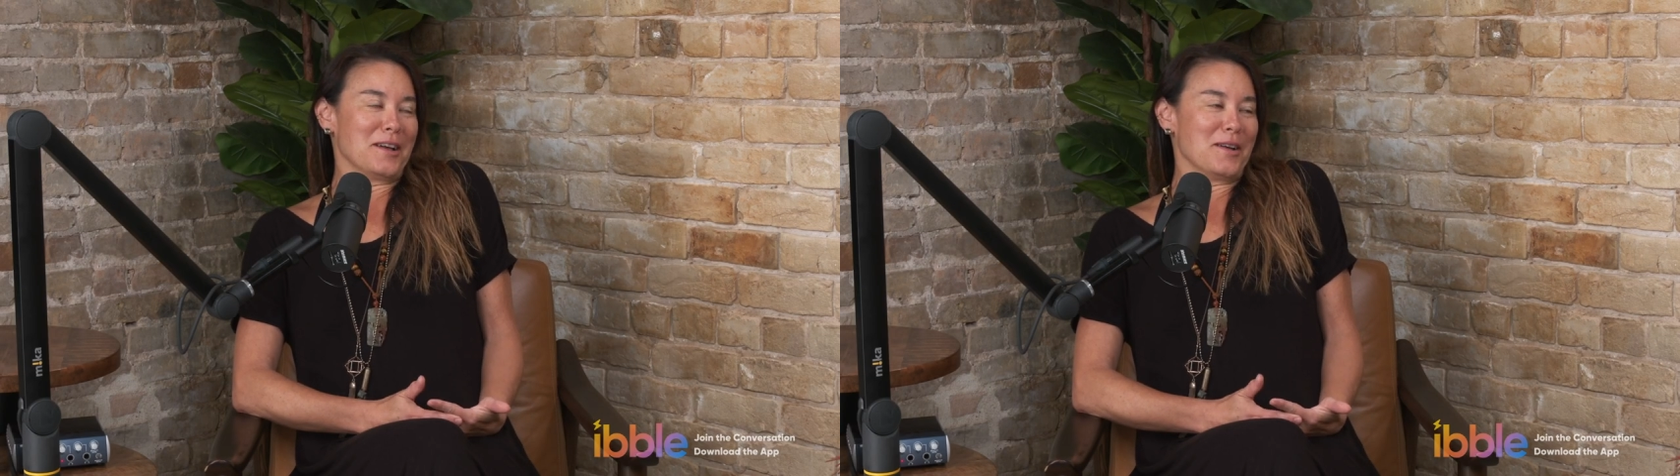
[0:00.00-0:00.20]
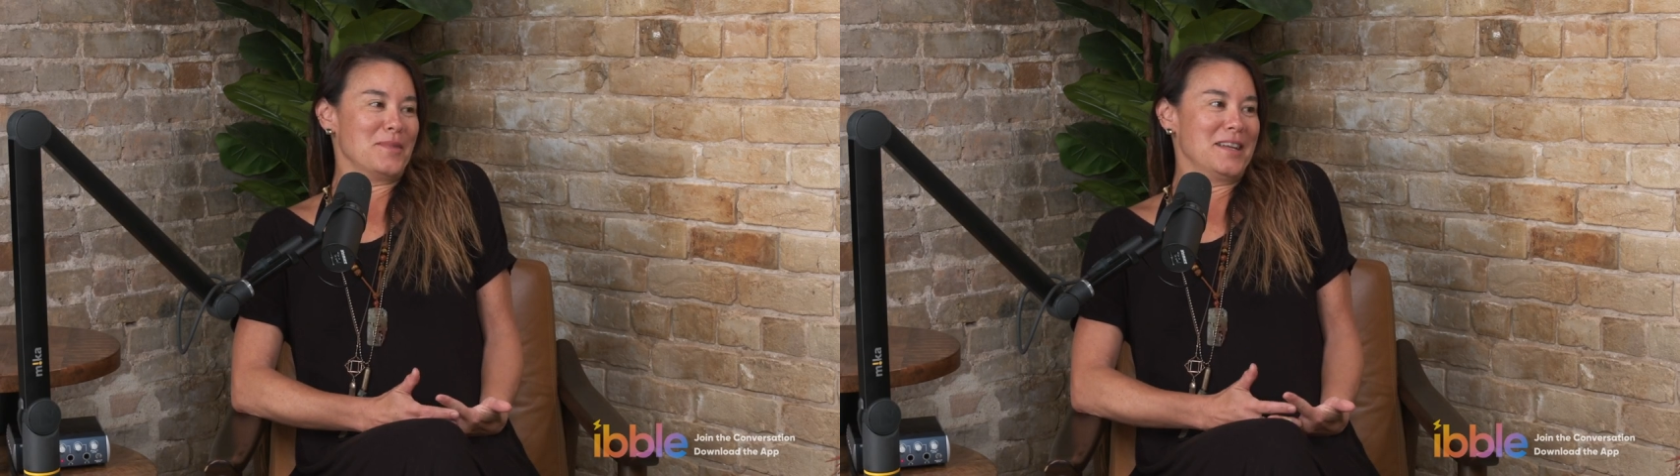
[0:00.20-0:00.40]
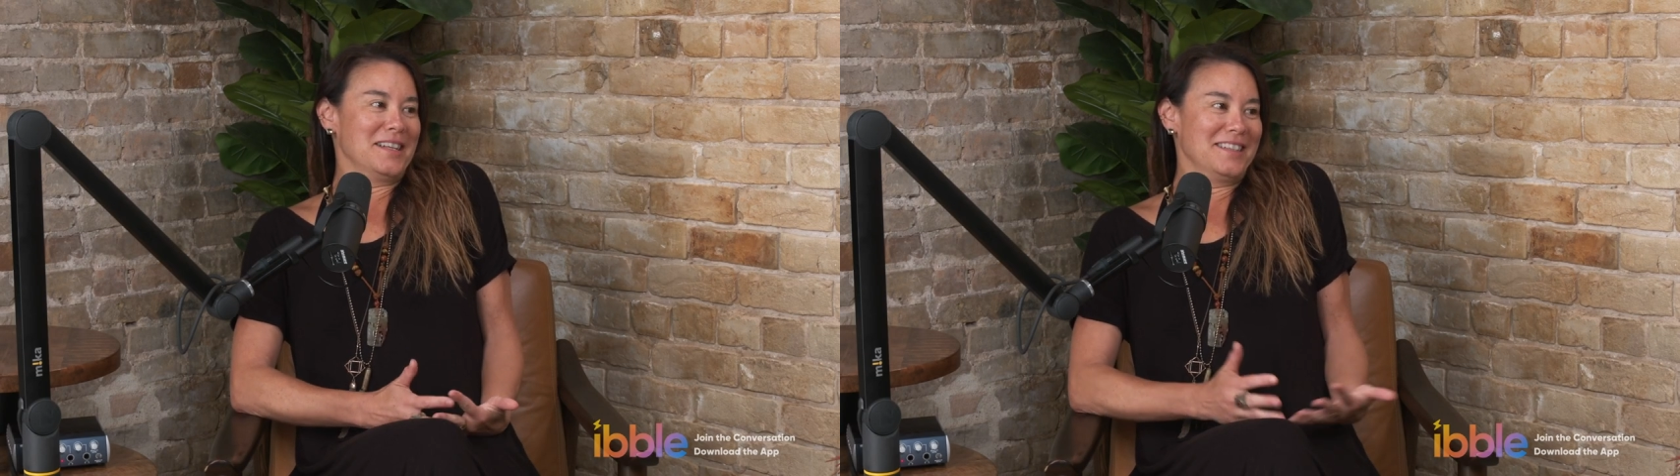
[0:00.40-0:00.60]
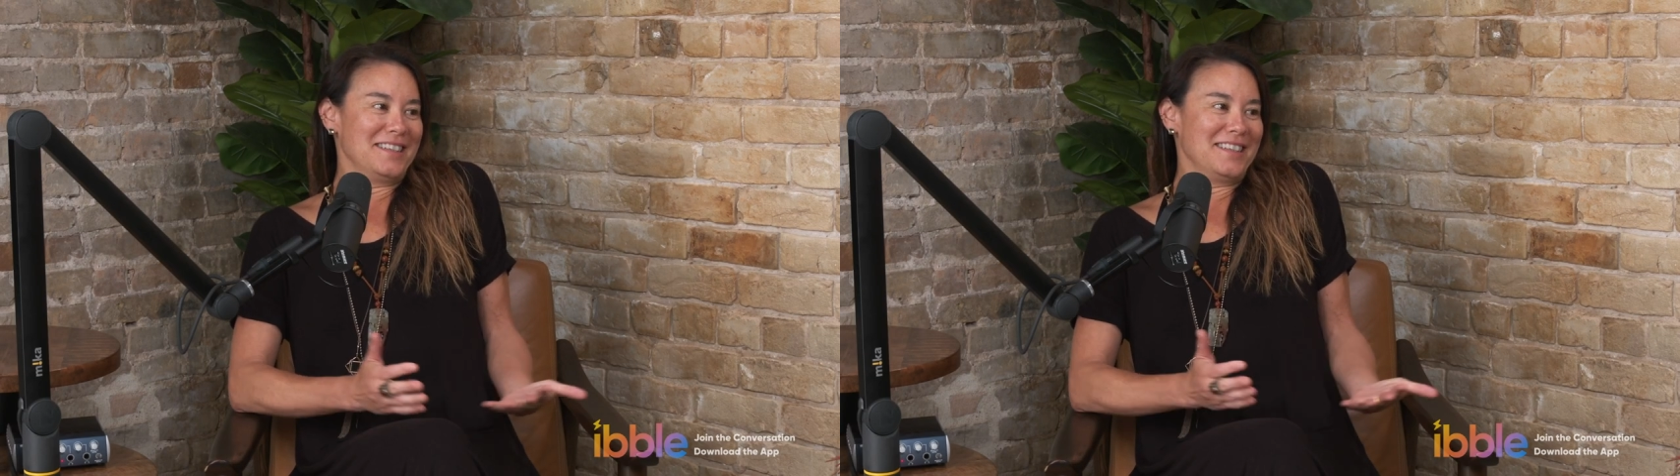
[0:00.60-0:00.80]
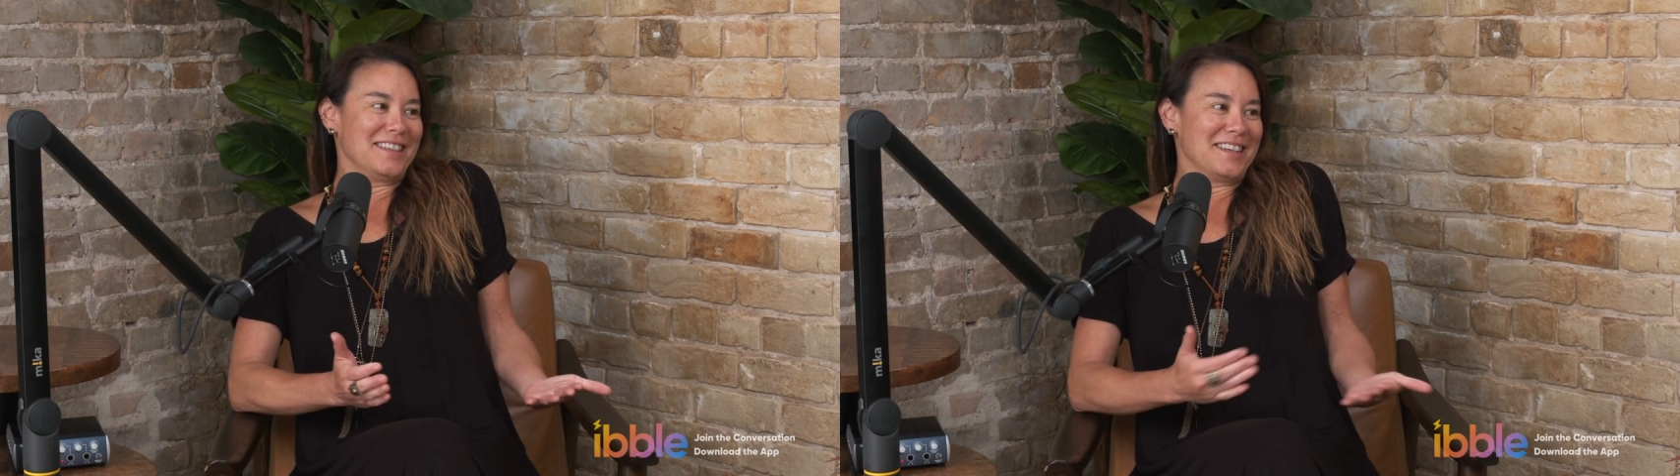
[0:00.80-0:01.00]
I mean,
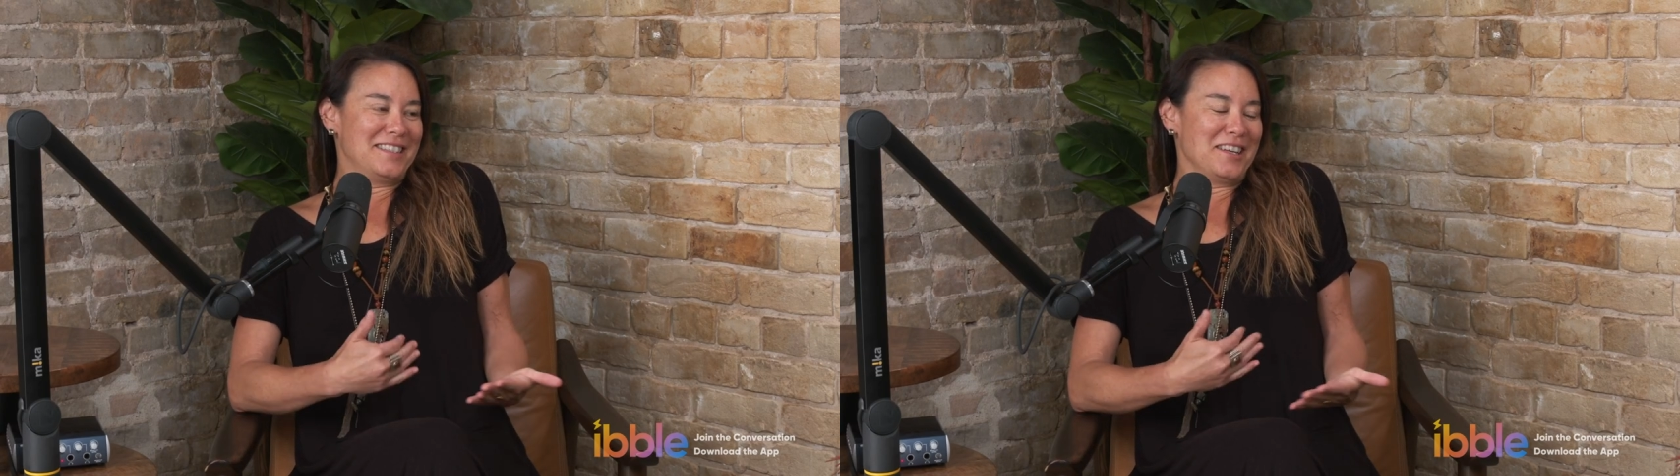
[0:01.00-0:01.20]
I